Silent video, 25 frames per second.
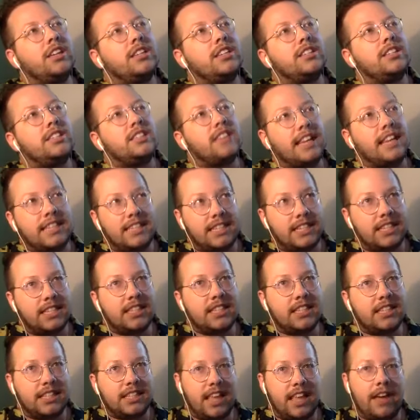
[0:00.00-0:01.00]

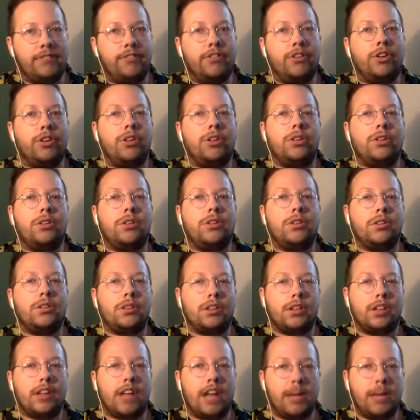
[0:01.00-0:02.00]
sentence level
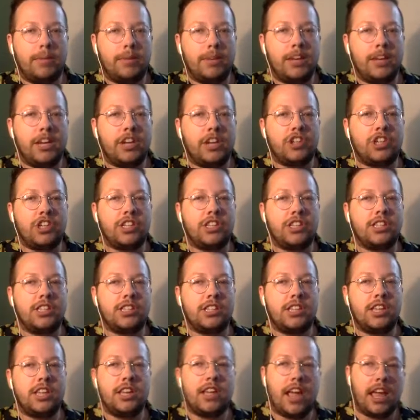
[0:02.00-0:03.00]

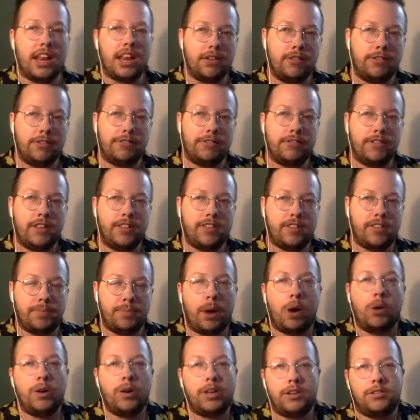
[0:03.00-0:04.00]
combinations and kind of it's a
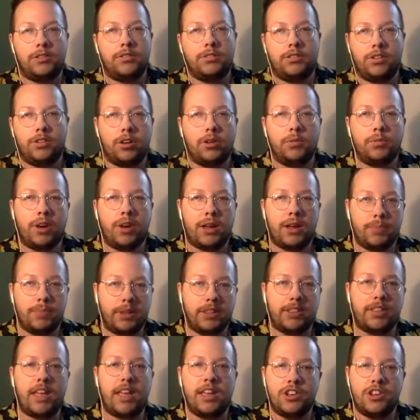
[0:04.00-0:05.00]
poet term right
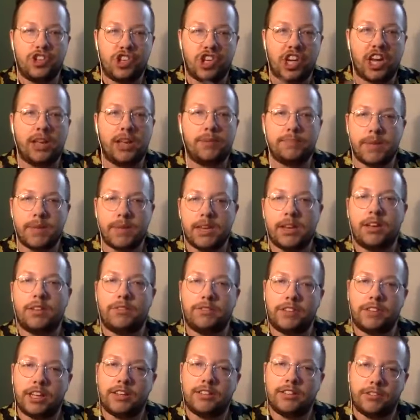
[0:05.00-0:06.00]
but the enjambment
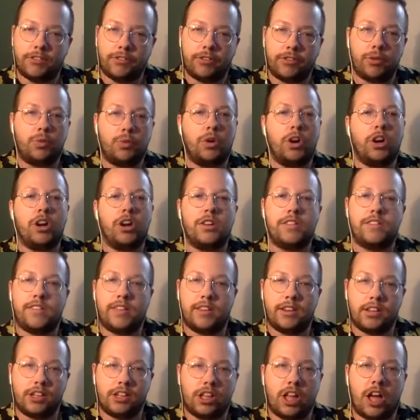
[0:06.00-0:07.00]
of like different
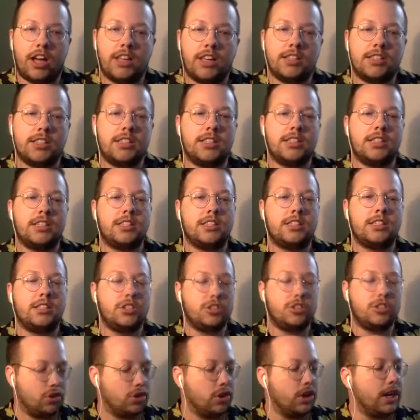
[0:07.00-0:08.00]
words and clauses
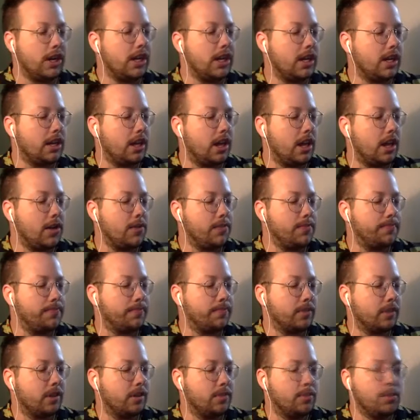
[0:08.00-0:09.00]
the story
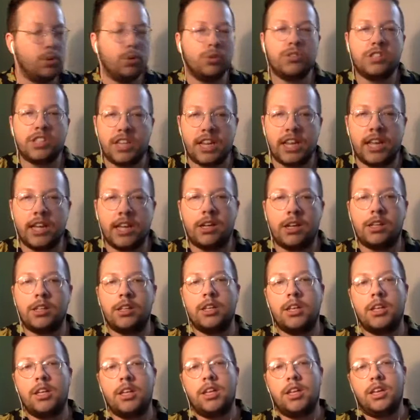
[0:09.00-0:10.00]
um, moon snail
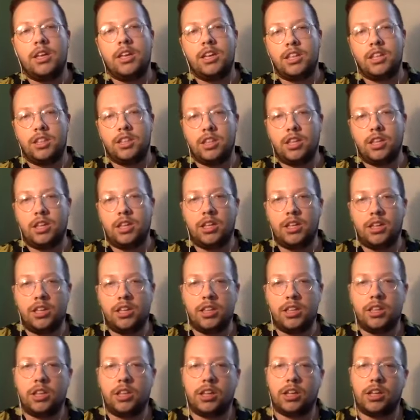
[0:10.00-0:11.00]
in the
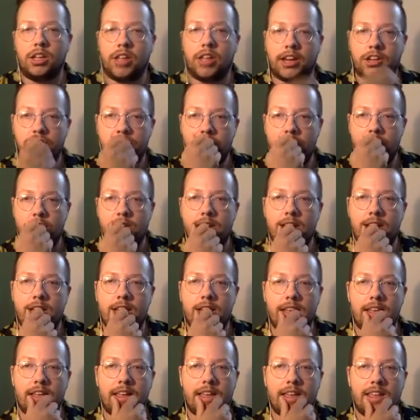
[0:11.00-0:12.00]
in the collection
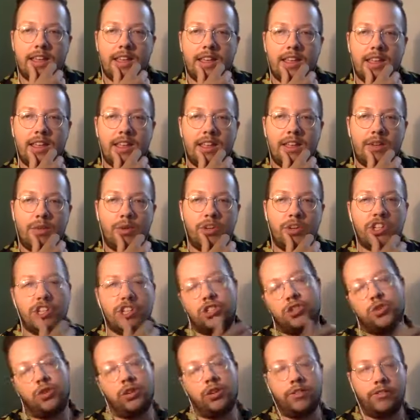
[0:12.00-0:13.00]
uh, which
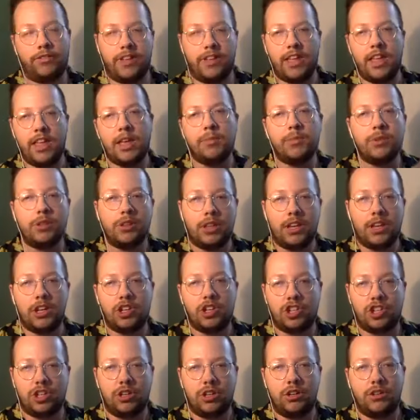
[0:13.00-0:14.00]
is sort of an
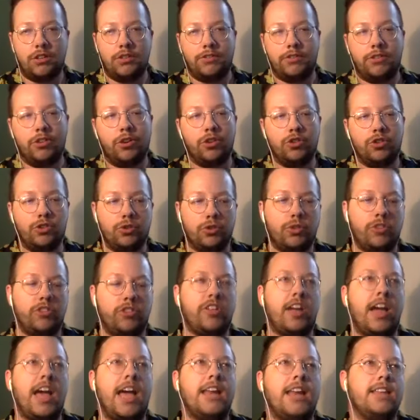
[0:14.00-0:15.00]
emulation of gertrude
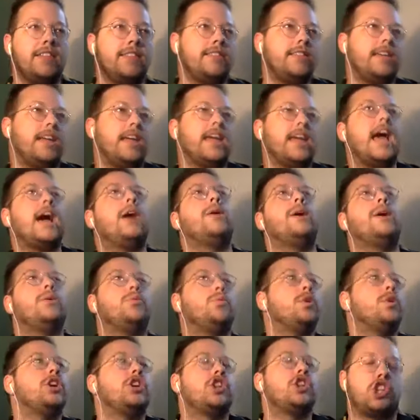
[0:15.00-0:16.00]
stein it's like how i
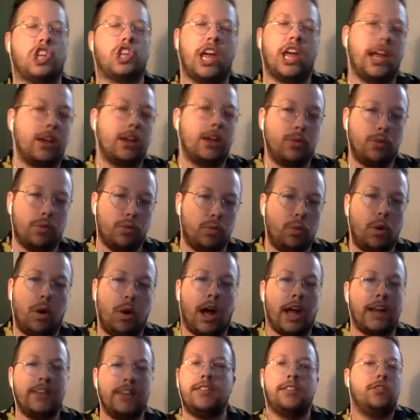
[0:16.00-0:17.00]
wish i
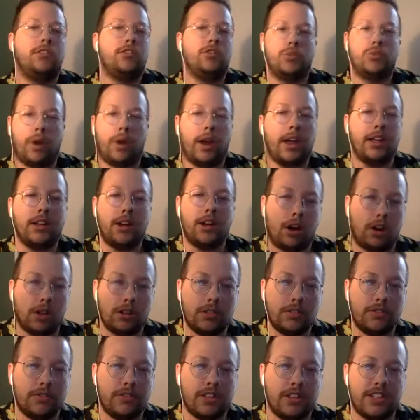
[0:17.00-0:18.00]
wanted to write
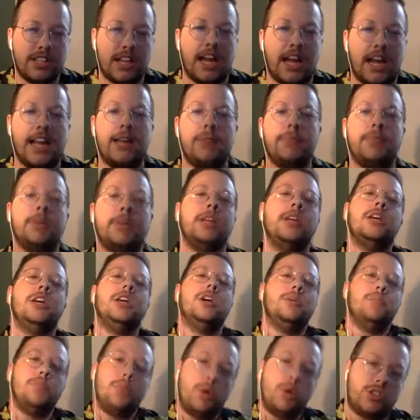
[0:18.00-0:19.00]
all of the time
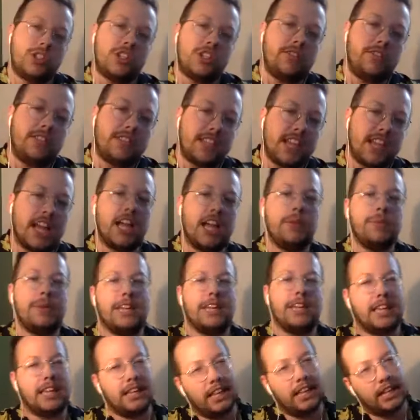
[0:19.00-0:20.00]
most of the time
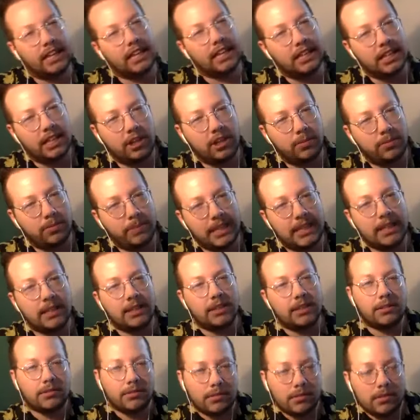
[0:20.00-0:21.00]
i get like a little bit
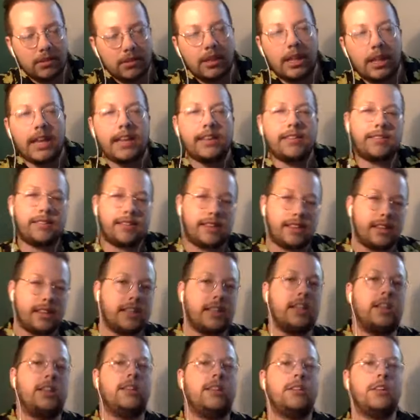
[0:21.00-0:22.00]

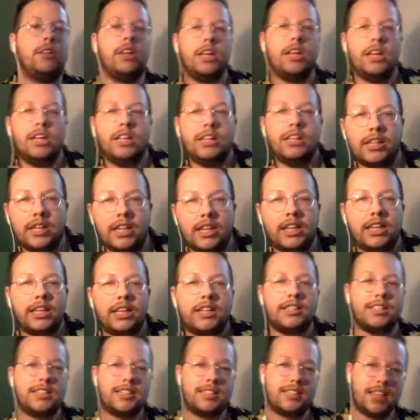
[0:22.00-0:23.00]
lazy and lean
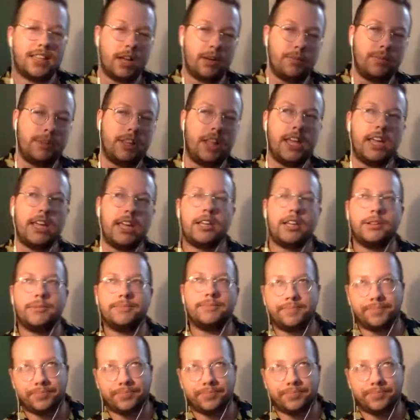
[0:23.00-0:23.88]
into some like